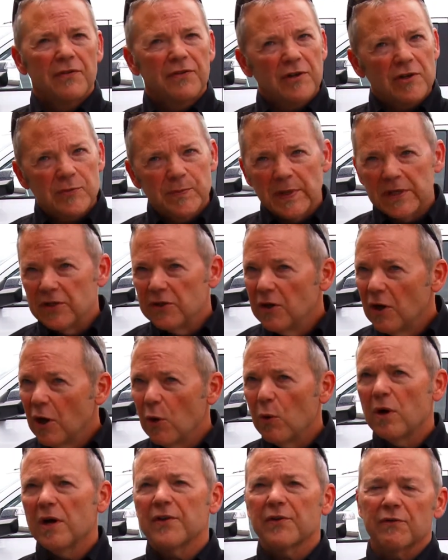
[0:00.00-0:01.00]
There's been
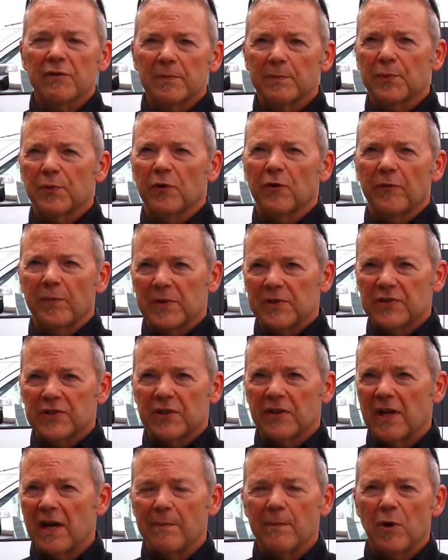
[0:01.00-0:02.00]
no other improvements
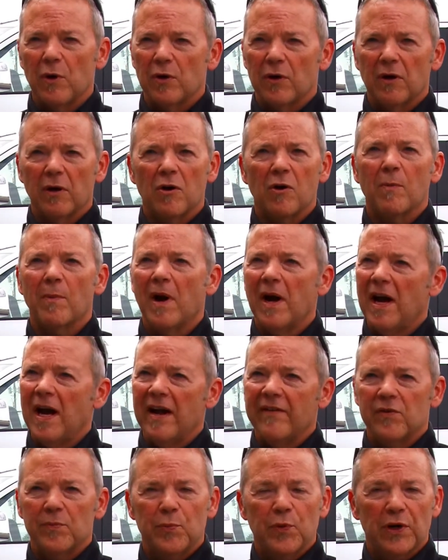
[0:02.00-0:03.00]
to that motorhome. I
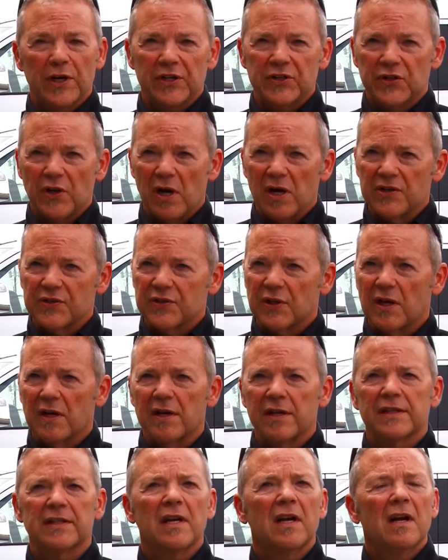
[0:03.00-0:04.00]
haven't put exhaust
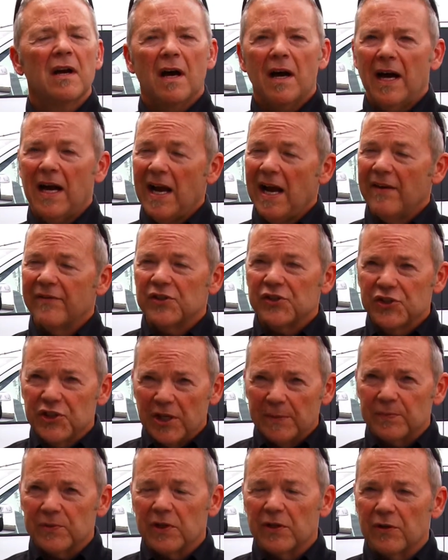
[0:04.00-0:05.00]
on it, I haven't
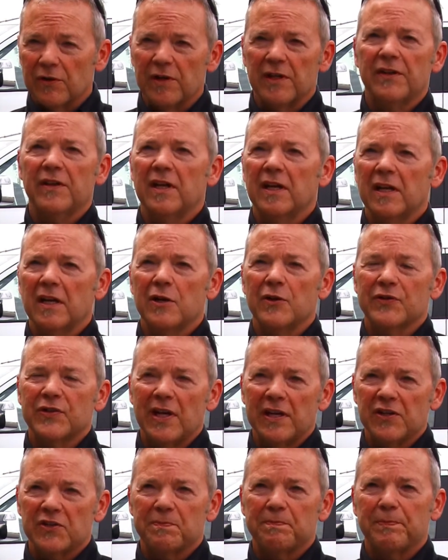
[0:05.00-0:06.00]
chipped it or anything else.
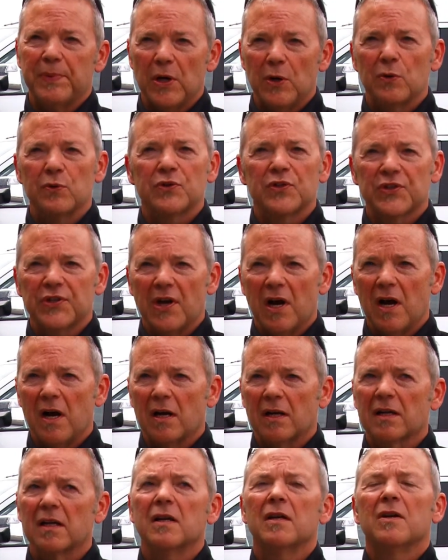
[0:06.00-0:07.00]
That is bone
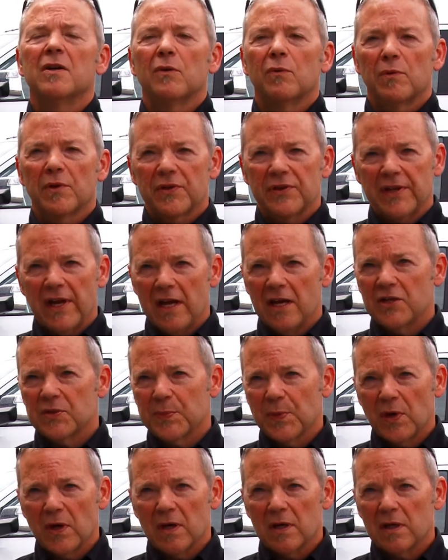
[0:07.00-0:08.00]
stock with Dan's
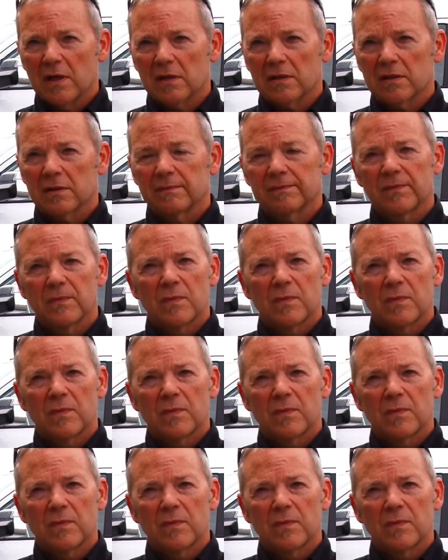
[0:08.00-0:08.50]
product.